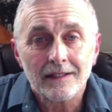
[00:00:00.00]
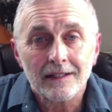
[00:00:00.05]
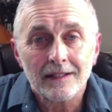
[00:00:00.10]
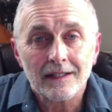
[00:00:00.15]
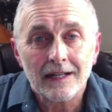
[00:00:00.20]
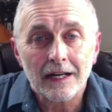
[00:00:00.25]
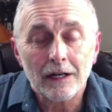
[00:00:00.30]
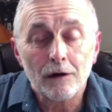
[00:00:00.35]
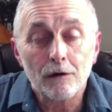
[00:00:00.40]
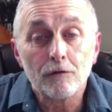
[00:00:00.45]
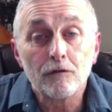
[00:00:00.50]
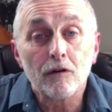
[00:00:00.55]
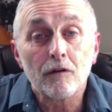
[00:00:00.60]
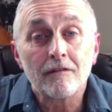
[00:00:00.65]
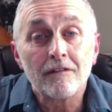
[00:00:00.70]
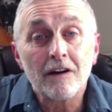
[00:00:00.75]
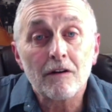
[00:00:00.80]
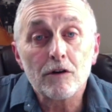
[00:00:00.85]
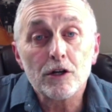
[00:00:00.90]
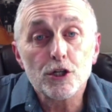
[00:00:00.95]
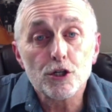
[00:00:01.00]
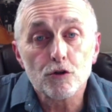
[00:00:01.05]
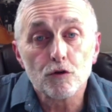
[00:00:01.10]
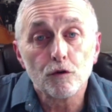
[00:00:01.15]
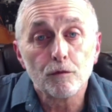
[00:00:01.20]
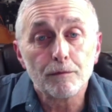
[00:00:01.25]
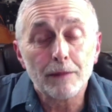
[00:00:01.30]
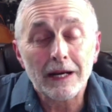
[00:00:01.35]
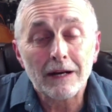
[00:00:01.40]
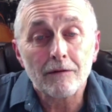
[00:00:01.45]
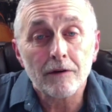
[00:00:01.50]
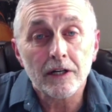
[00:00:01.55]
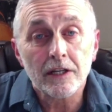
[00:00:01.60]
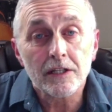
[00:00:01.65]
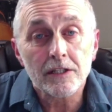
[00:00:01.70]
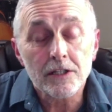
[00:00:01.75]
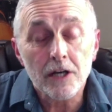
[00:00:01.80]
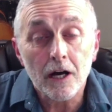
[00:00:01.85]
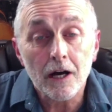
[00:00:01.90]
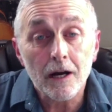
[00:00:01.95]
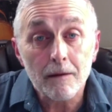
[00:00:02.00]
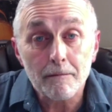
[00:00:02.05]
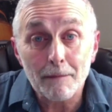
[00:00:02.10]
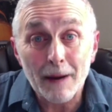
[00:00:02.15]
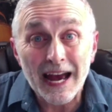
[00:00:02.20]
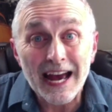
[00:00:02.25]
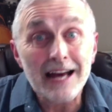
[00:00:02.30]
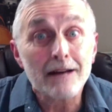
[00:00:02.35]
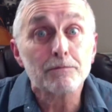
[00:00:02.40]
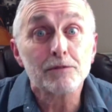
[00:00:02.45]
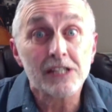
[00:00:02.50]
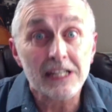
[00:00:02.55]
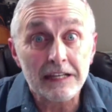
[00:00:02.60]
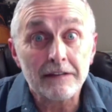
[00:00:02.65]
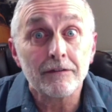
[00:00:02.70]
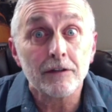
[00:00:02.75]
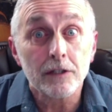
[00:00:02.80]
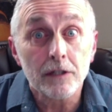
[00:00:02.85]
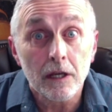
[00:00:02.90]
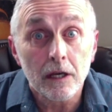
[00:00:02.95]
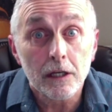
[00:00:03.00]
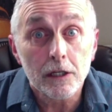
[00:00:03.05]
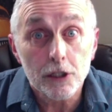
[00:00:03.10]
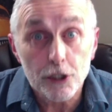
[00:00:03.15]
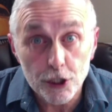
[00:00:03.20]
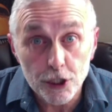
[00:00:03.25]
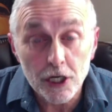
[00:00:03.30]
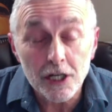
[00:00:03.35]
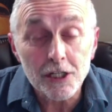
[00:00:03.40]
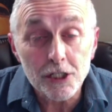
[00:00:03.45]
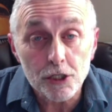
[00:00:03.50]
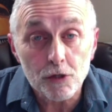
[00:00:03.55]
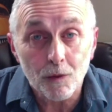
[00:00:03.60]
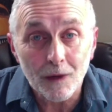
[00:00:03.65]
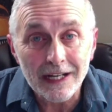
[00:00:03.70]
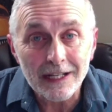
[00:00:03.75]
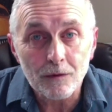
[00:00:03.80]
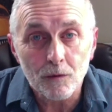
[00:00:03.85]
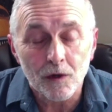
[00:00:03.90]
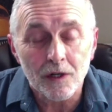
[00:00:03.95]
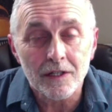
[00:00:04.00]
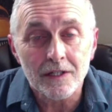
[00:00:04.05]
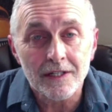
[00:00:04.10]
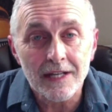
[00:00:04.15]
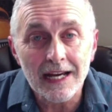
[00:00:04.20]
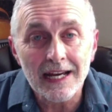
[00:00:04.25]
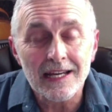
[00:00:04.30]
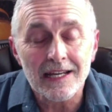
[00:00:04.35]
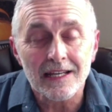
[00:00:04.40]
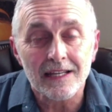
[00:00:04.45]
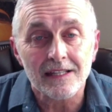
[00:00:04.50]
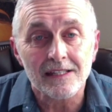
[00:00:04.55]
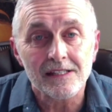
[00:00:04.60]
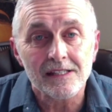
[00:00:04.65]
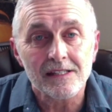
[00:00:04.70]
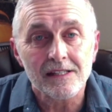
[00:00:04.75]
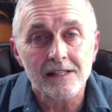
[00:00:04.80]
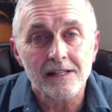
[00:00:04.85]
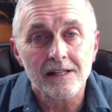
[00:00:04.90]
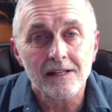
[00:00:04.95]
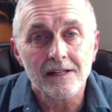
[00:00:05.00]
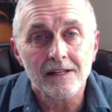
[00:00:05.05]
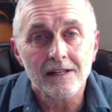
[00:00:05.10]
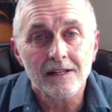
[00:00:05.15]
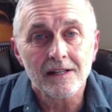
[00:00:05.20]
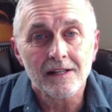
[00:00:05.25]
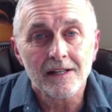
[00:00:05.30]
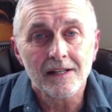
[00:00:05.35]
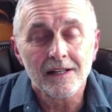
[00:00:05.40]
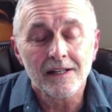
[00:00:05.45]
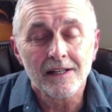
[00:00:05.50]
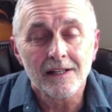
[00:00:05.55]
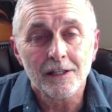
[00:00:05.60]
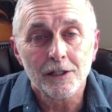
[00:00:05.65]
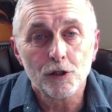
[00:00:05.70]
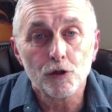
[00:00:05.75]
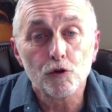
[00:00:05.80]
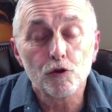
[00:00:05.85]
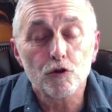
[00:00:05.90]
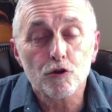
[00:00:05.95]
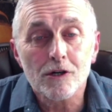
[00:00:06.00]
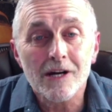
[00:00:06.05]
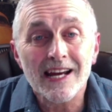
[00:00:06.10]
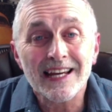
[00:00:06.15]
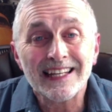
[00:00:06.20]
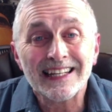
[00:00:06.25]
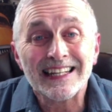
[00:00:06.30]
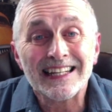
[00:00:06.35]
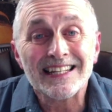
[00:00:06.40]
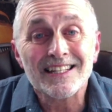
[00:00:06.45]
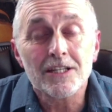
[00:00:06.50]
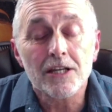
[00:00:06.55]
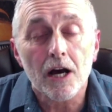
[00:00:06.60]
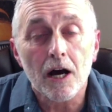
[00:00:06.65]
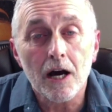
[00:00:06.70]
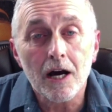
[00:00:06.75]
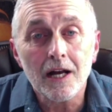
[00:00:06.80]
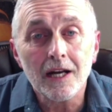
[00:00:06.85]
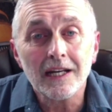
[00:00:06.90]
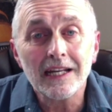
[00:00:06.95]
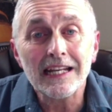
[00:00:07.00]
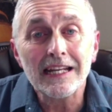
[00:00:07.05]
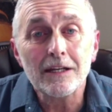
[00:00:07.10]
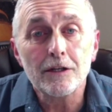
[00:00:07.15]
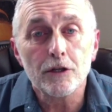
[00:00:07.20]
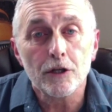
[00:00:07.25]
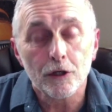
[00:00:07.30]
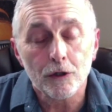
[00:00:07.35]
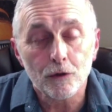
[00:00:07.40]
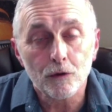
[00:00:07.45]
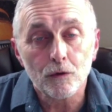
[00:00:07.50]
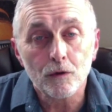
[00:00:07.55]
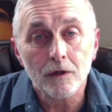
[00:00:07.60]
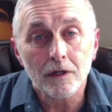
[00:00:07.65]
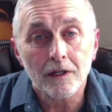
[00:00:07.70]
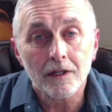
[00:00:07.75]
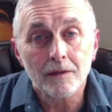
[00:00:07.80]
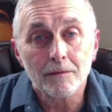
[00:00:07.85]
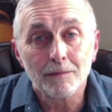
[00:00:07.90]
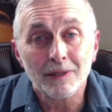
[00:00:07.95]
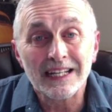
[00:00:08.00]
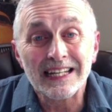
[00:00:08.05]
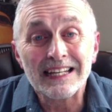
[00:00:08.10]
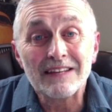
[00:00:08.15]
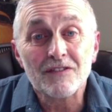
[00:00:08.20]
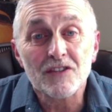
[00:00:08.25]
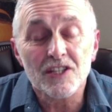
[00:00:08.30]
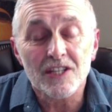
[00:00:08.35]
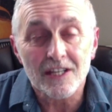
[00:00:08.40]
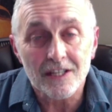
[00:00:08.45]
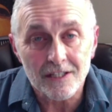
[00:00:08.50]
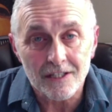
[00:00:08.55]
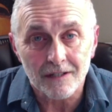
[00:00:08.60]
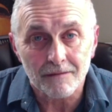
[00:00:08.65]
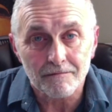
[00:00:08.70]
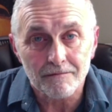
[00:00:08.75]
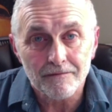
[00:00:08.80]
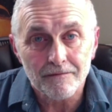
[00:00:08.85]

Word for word: And over a very short period of time, perhaps even just 21 days, you'll create an entirely new belief system